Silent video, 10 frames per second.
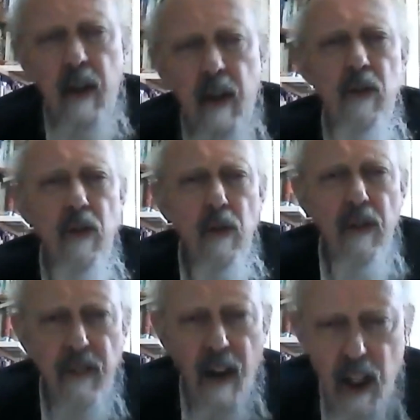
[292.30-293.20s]

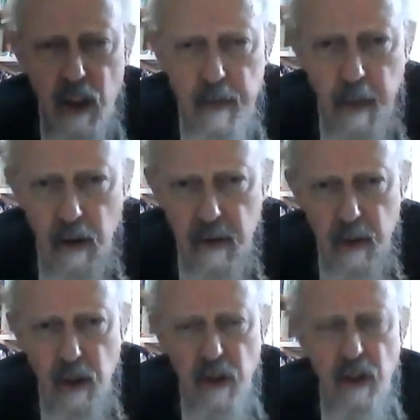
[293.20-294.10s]
unifies both,
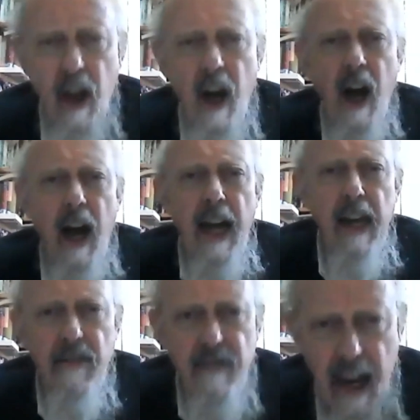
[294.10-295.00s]
which is a
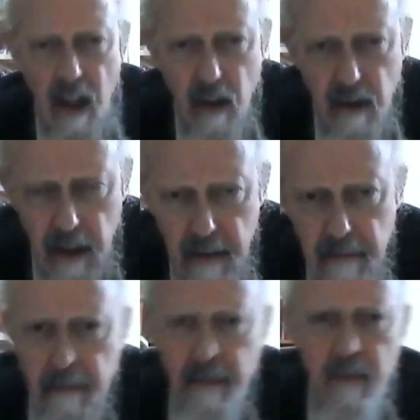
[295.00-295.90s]
higher faculty,
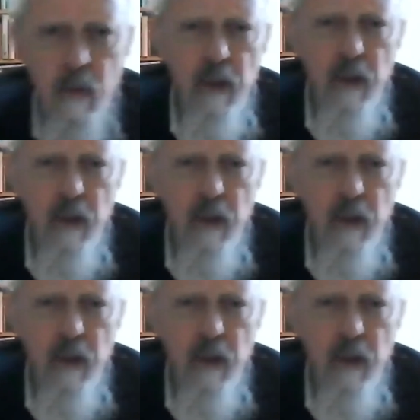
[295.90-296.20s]
which